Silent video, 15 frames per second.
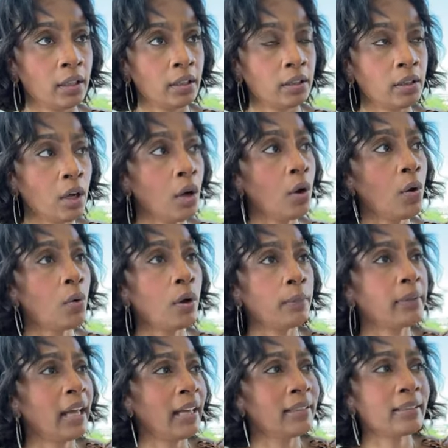No,
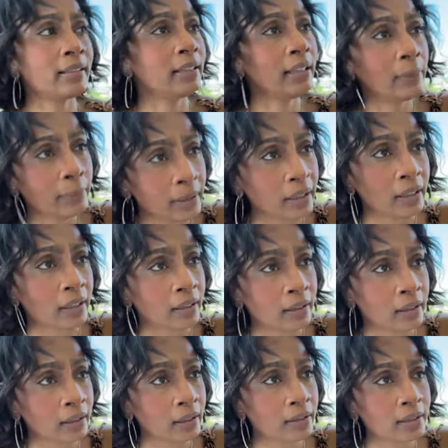I'm not sleepy.
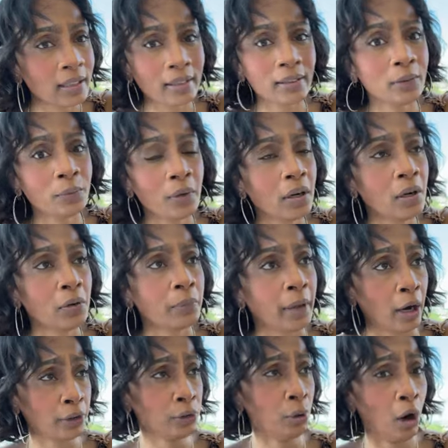There's nothing wrong with me.
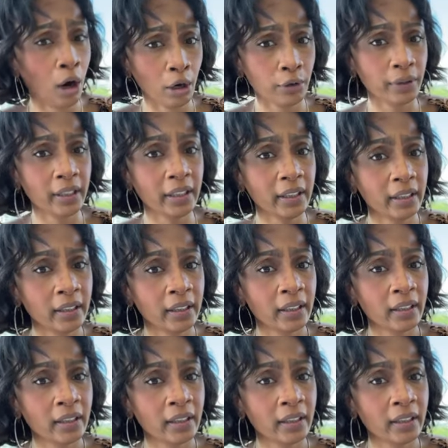Are you hungry?